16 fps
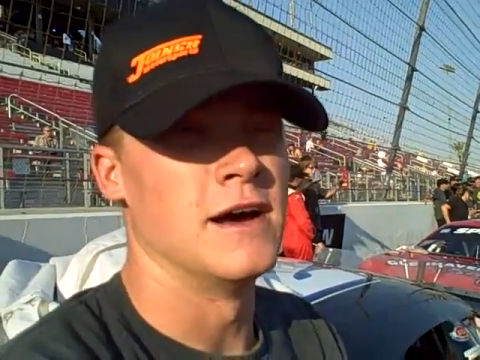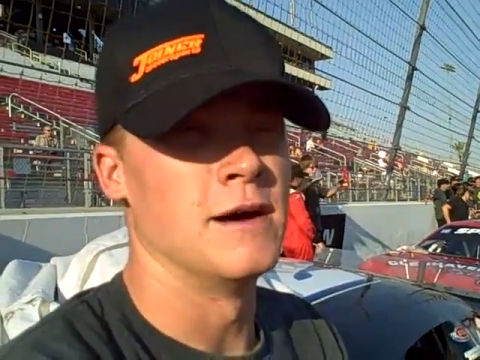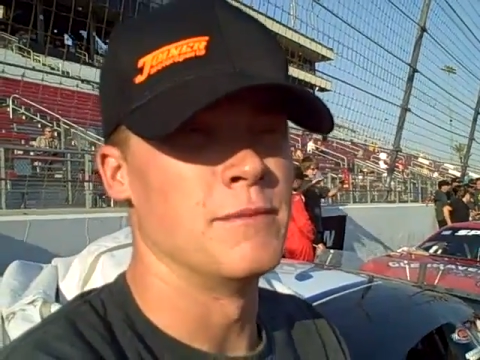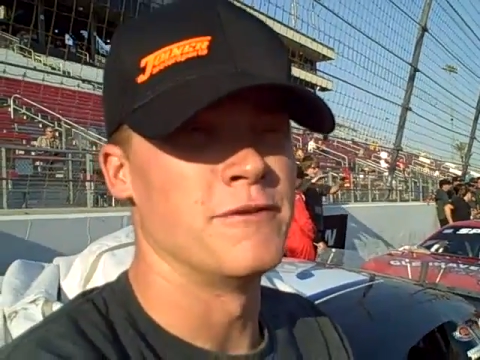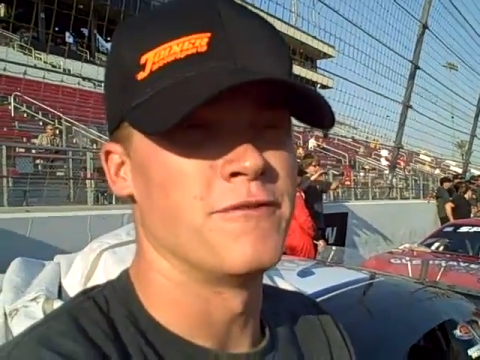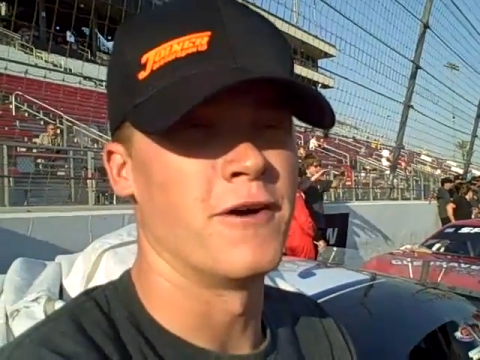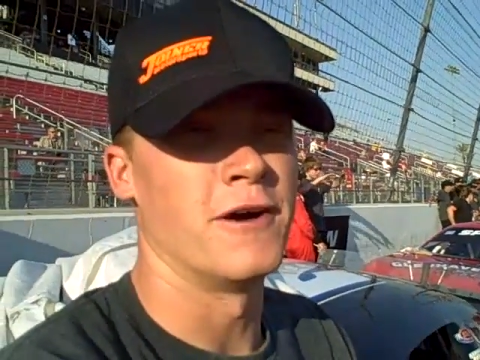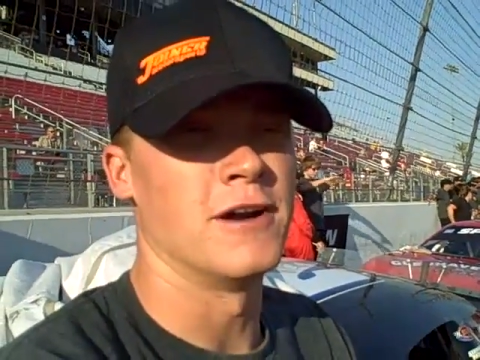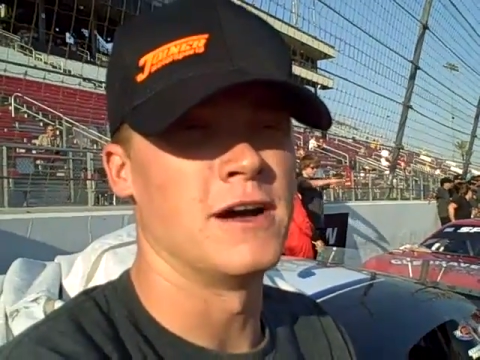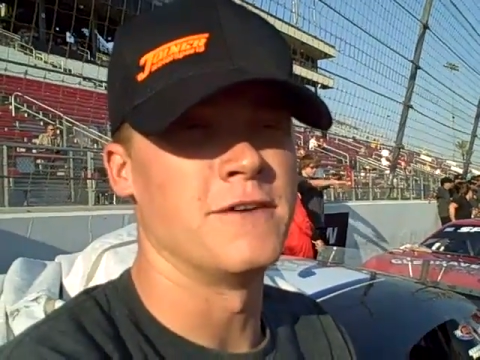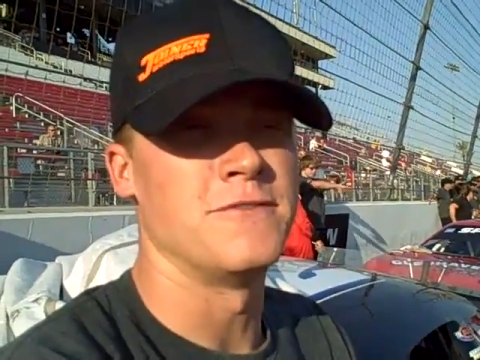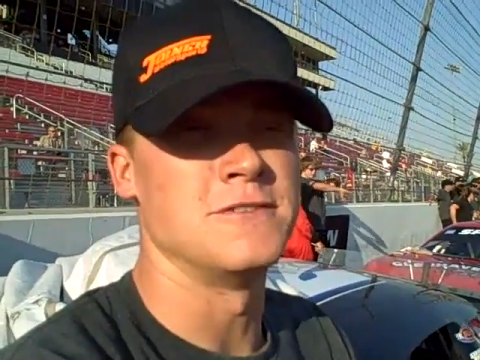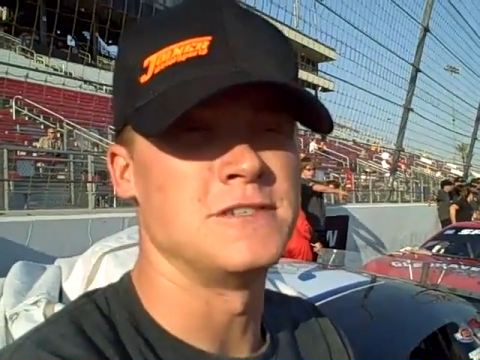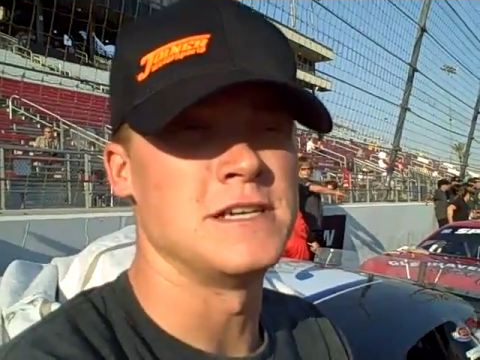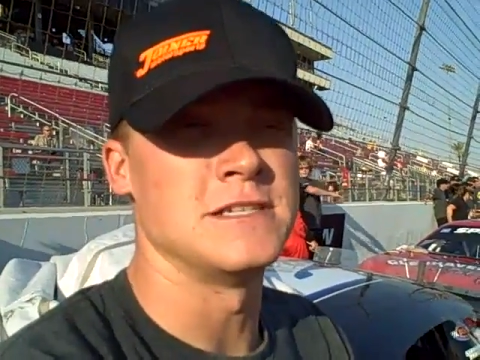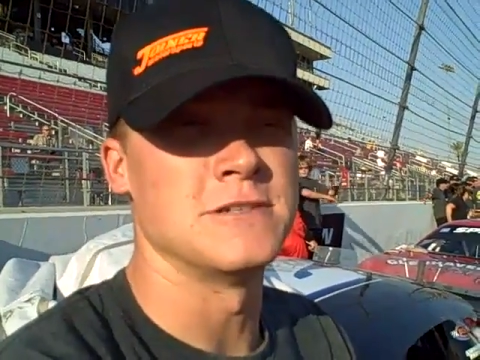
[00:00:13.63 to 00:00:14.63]
Um, we fired off
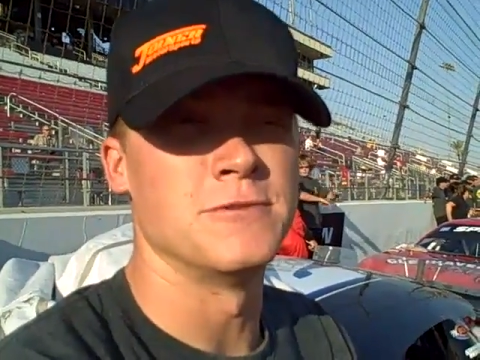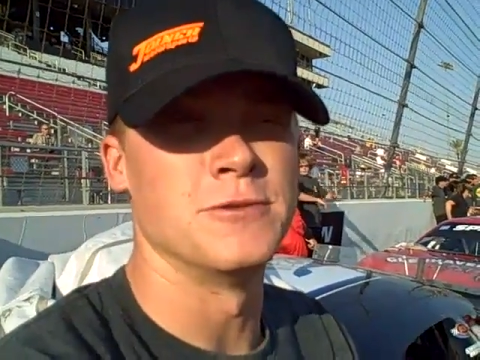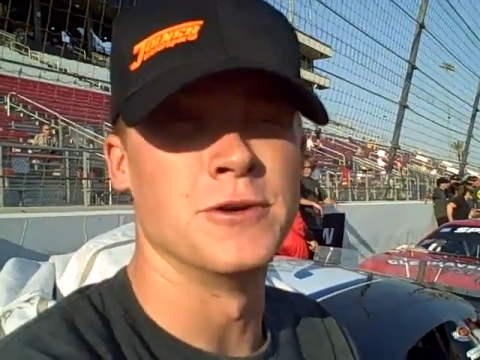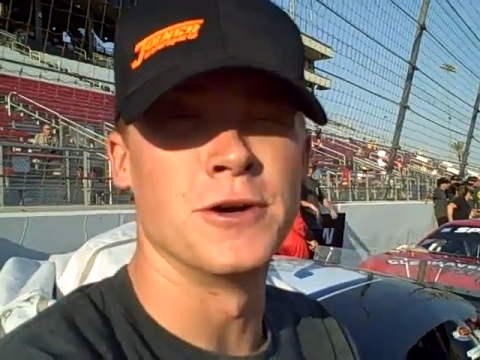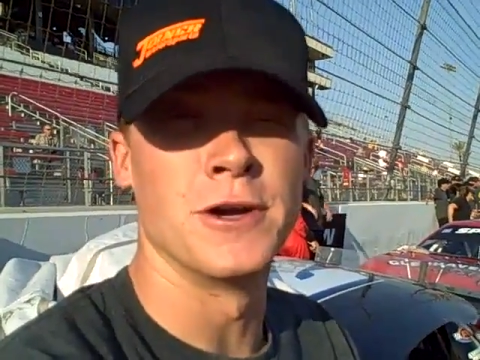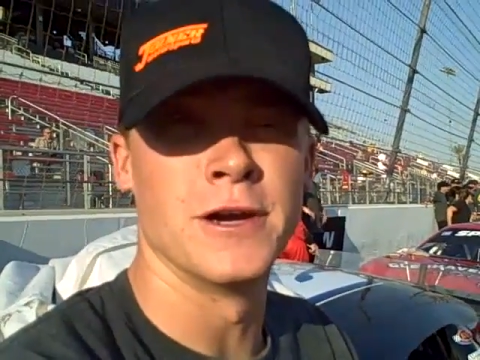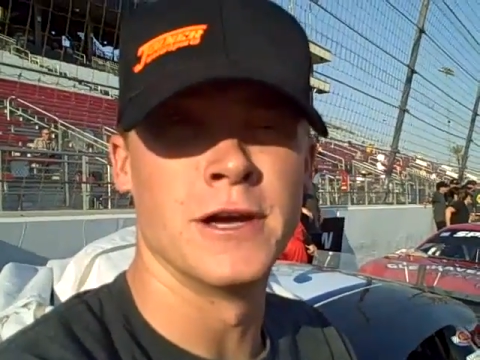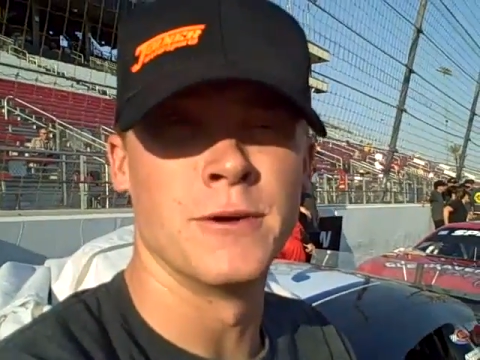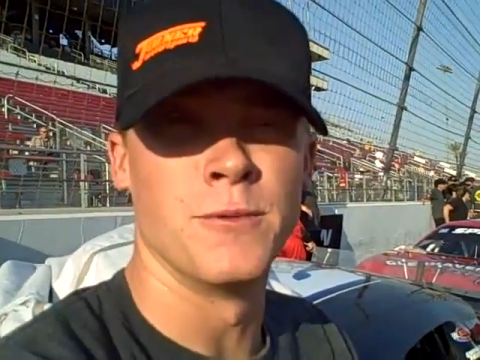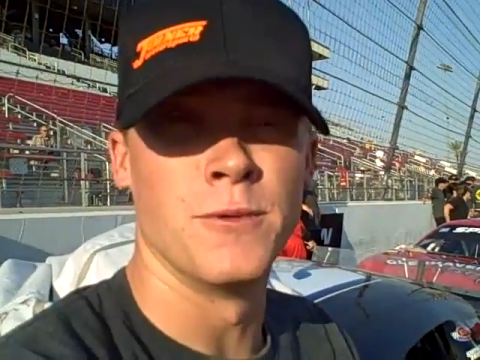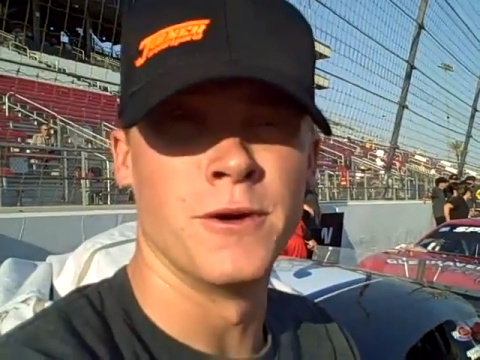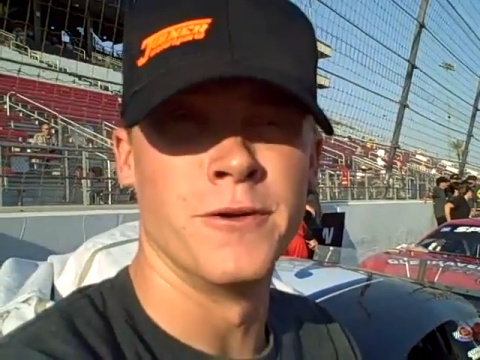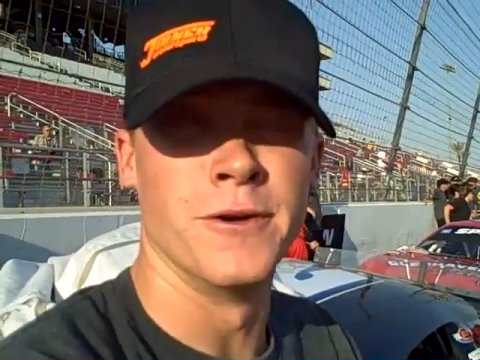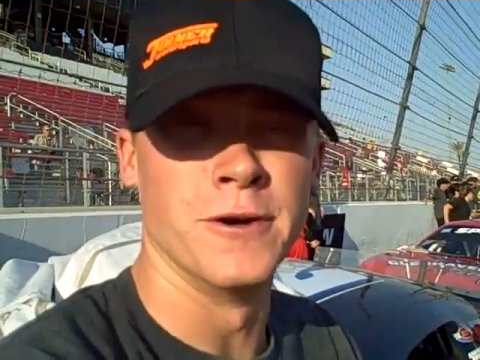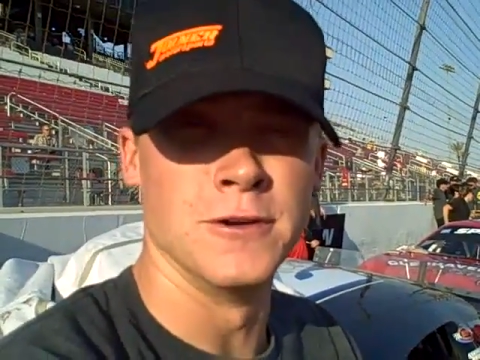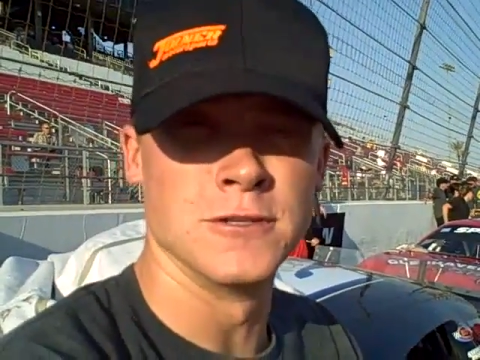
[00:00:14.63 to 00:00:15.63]
the season real good,
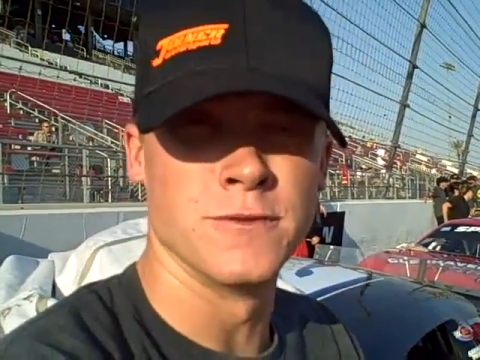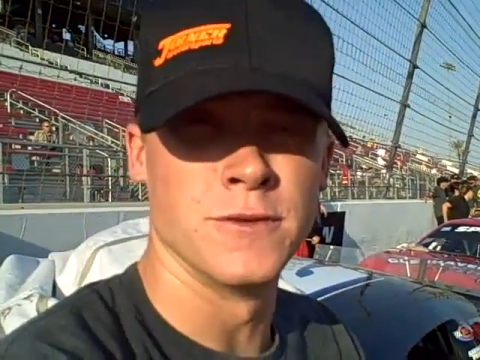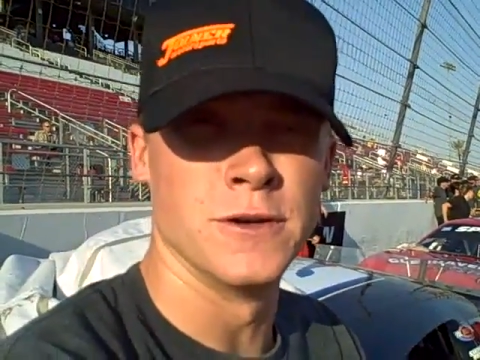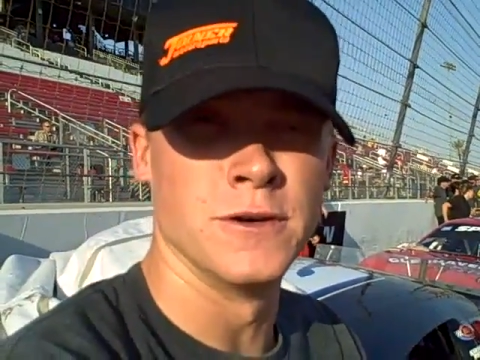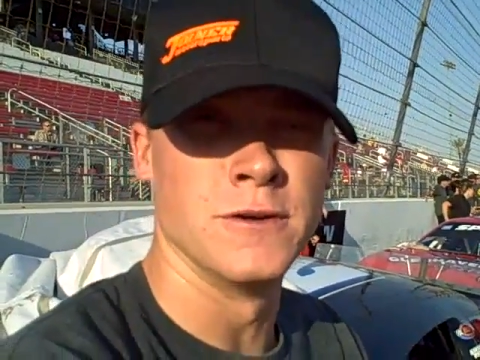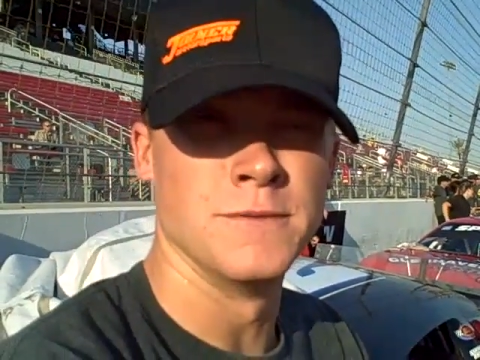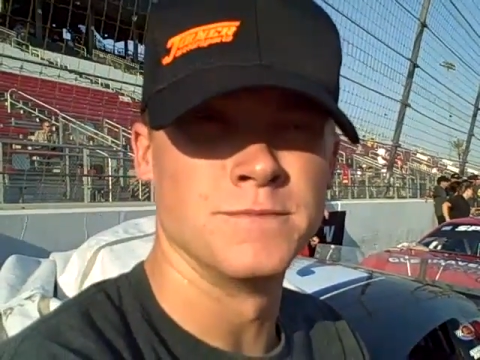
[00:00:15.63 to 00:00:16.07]
won Roseville,